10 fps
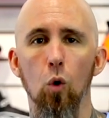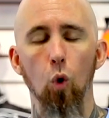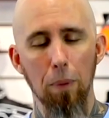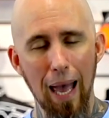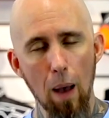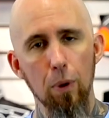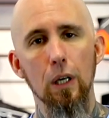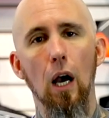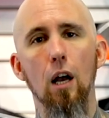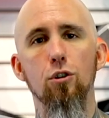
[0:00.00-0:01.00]
We'll be happy to
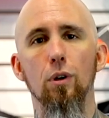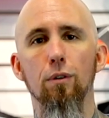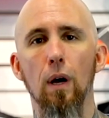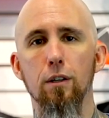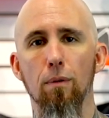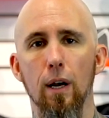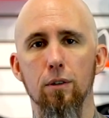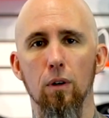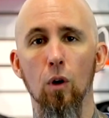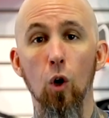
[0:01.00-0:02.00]
guide you in the right
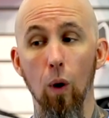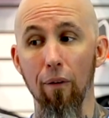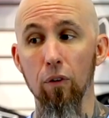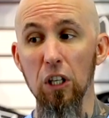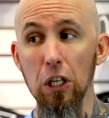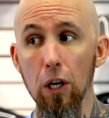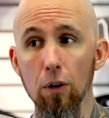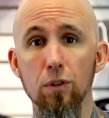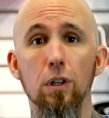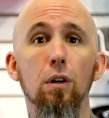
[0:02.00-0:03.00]
direction. We have
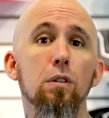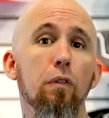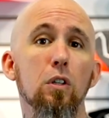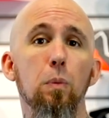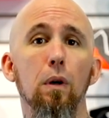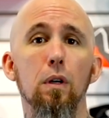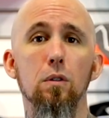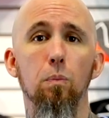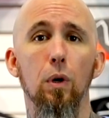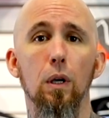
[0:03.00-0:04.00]
years and years of
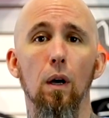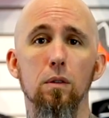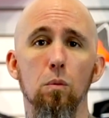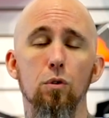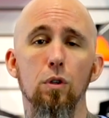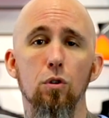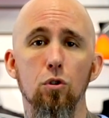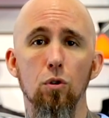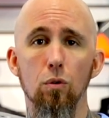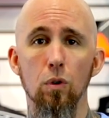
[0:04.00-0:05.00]
experience putting customers into
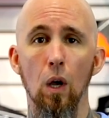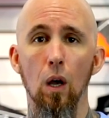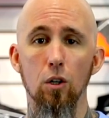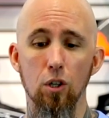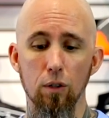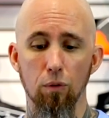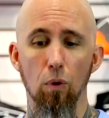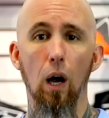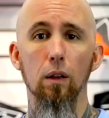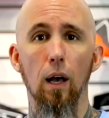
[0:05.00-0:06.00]
shoes just through
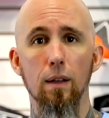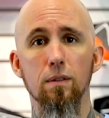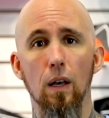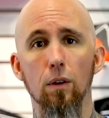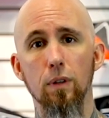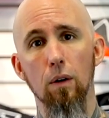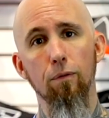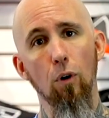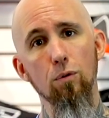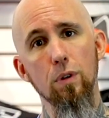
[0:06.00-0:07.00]
online sales and
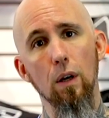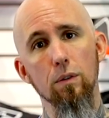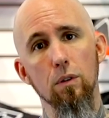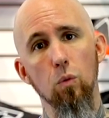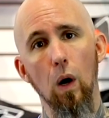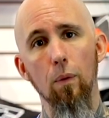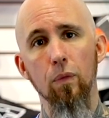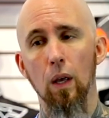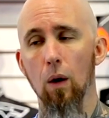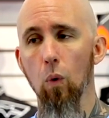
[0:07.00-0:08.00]
phone sales as well.
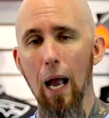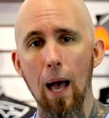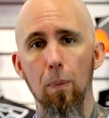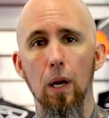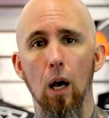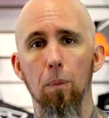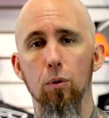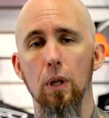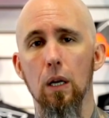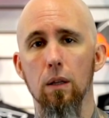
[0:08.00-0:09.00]
We're happy to help you
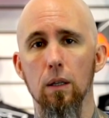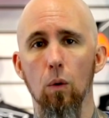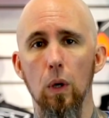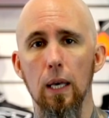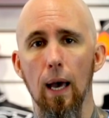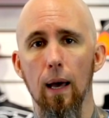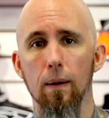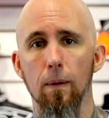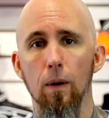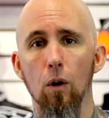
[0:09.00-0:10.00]
with anything that we can.
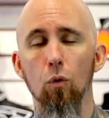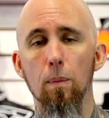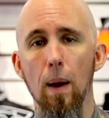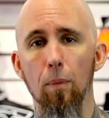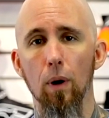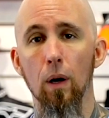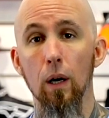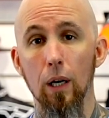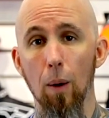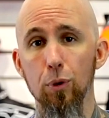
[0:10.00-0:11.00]
Remember,
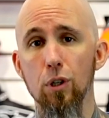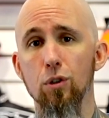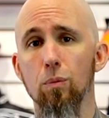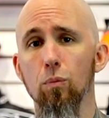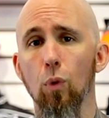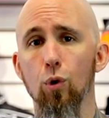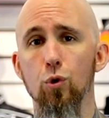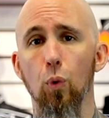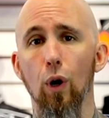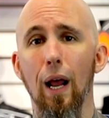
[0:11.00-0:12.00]
Competition
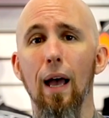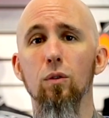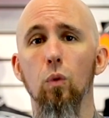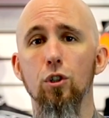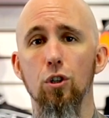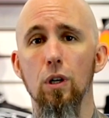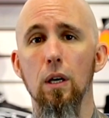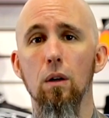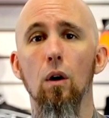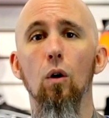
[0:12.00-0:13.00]
Motorsport has what you
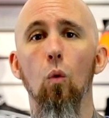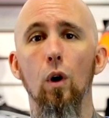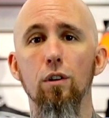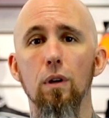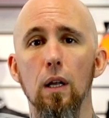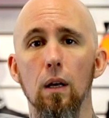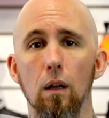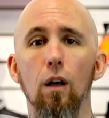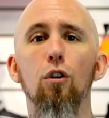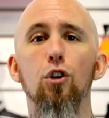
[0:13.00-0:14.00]
need, when you need it,
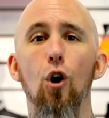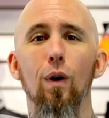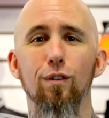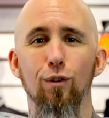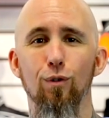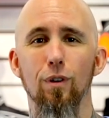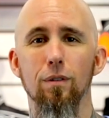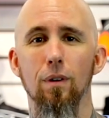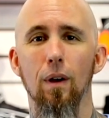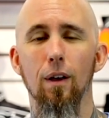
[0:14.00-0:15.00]
no
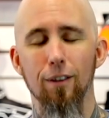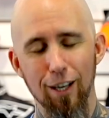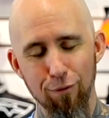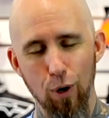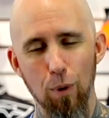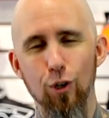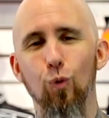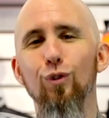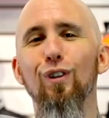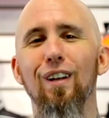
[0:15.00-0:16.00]
excuses. Thanks very much, and
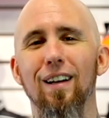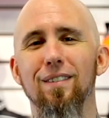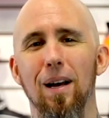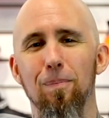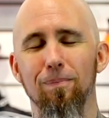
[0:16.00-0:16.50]
we'll see you next time.